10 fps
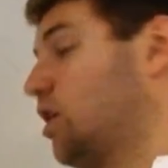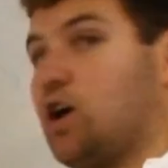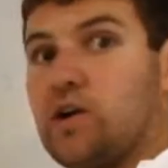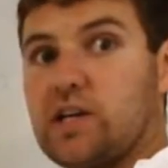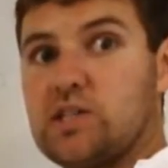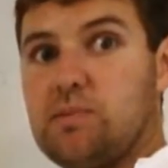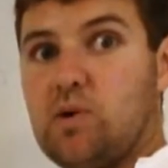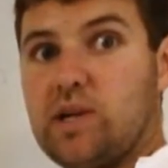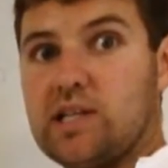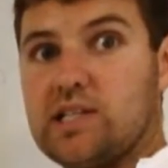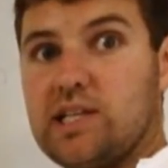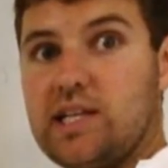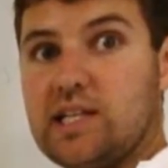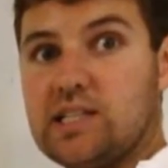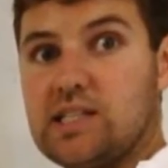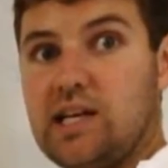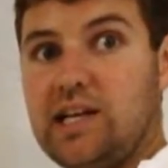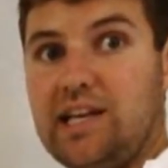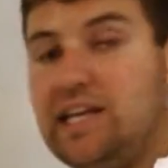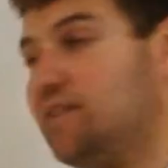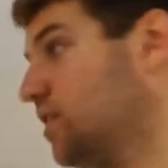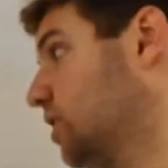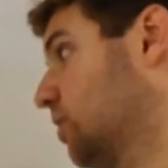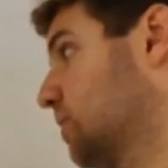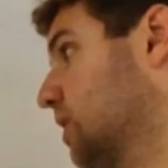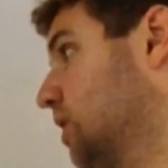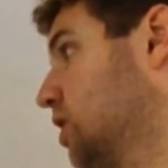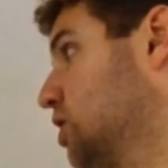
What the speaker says: our exponent is an even number,